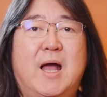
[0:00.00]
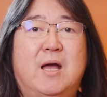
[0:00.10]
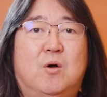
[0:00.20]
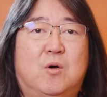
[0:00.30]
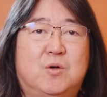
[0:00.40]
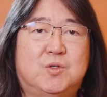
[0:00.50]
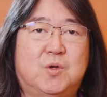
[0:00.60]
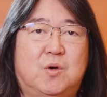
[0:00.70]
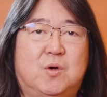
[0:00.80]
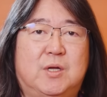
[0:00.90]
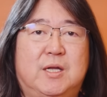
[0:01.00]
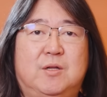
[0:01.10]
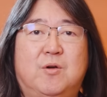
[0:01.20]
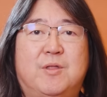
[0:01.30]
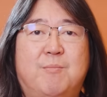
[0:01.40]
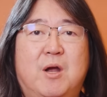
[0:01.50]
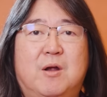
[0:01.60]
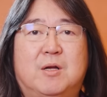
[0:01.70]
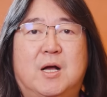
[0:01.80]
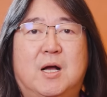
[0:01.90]
And also in North
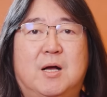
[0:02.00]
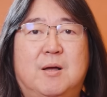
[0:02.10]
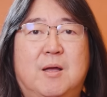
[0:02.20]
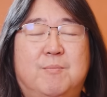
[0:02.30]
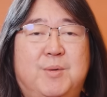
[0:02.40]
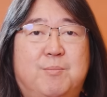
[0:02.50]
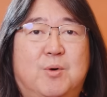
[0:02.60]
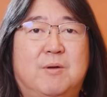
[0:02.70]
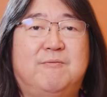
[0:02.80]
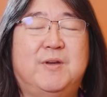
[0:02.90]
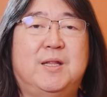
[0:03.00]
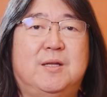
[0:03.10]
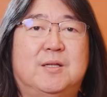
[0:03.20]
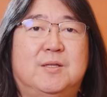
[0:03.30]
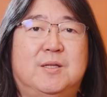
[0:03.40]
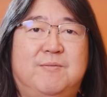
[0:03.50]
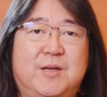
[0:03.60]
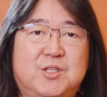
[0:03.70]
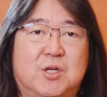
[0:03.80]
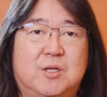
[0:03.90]
America, people are feeling the
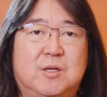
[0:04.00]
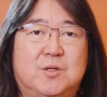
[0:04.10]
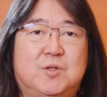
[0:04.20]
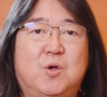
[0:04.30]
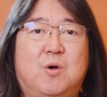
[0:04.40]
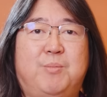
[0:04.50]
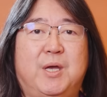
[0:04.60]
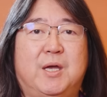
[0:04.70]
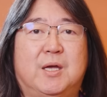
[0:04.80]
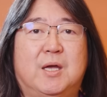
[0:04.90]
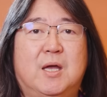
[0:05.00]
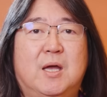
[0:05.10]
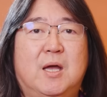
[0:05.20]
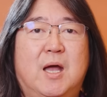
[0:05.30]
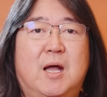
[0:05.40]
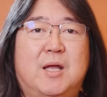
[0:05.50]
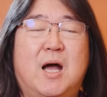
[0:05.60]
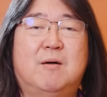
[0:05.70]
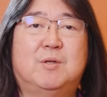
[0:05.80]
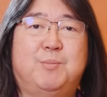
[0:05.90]
division so big, and
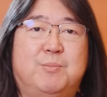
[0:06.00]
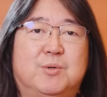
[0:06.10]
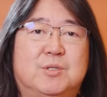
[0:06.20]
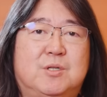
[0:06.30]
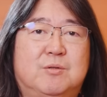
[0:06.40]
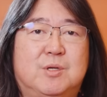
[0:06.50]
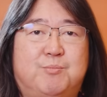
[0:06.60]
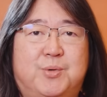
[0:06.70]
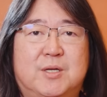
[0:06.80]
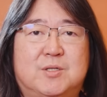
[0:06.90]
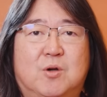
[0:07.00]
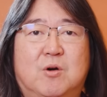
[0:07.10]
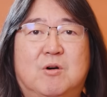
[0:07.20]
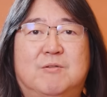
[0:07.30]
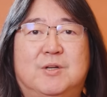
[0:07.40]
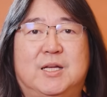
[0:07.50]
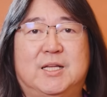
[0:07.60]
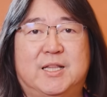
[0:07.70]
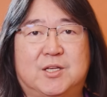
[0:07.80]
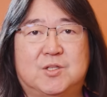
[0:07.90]
half the people still depressed over the
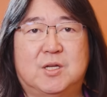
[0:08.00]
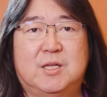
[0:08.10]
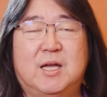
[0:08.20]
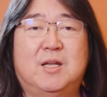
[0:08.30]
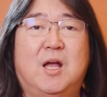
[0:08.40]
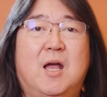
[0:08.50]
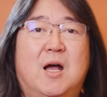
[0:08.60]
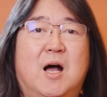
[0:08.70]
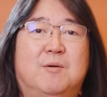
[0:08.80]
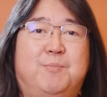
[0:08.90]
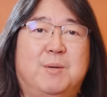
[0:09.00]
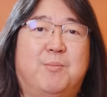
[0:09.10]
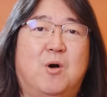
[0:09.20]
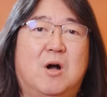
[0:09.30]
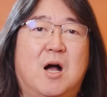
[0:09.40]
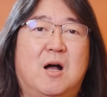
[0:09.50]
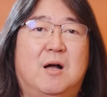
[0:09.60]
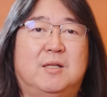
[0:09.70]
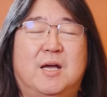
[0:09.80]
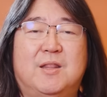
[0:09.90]
election, and half people,
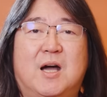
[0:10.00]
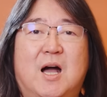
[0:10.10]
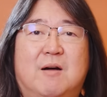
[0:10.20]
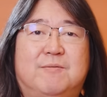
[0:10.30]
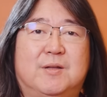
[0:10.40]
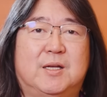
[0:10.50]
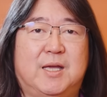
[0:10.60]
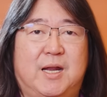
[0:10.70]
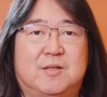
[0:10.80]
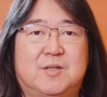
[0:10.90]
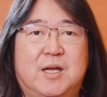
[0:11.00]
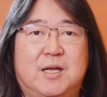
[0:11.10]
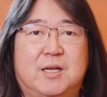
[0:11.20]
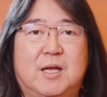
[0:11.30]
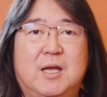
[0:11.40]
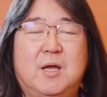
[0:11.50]
the other half, get excited.